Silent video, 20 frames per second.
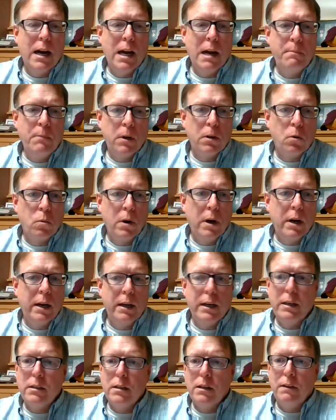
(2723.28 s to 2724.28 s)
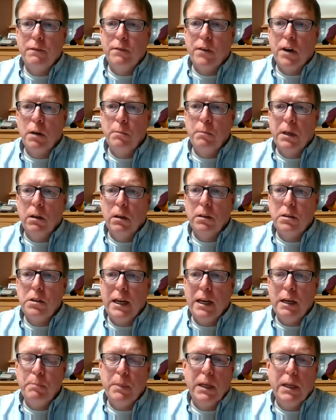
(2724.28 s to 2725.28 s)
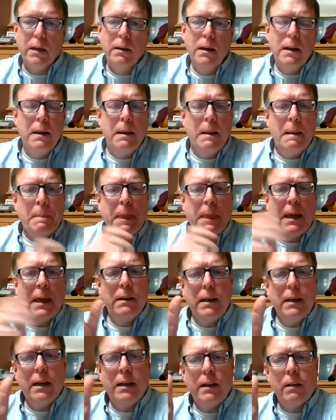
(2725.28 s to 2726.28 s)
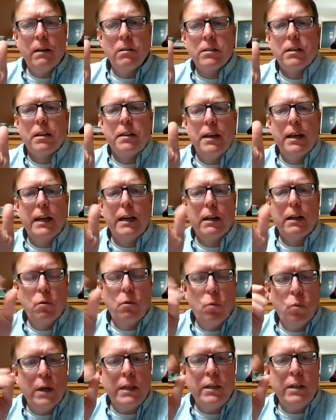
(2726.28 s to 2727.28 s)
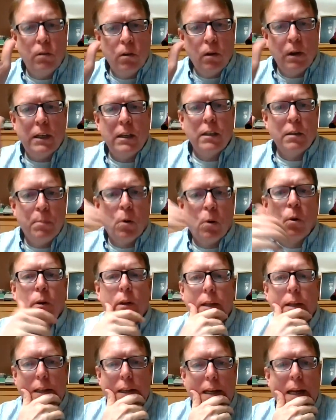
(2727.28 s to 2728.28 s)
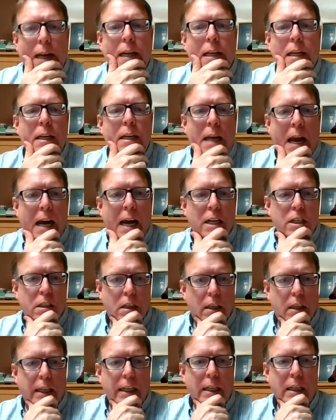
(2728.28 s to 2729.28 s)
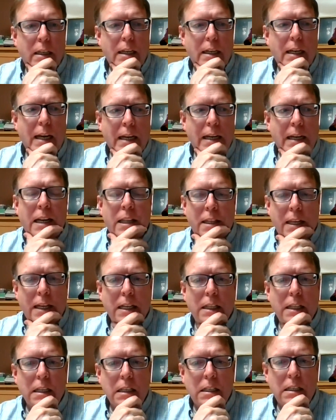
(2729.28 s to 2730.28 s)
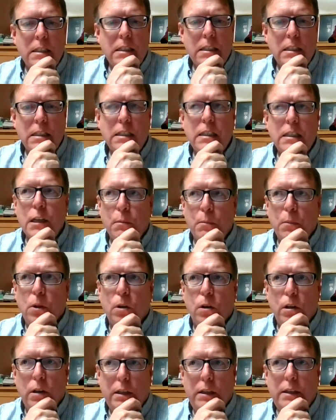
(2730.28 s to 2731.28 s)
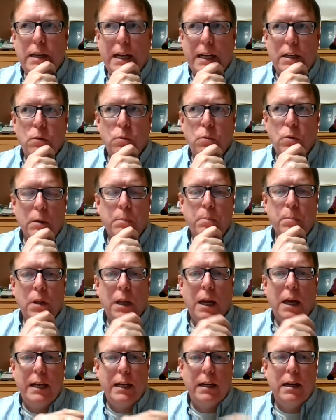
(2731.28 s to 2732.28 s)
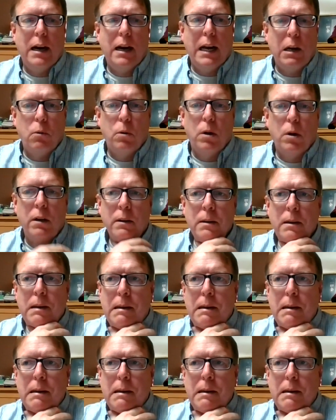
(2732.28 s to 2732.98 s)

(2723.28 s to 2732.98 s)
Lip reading: I'm going to run as an environmental champion. And here's the thing, when you look at the polling data nationally, and I think the similar data would apply in Iowa.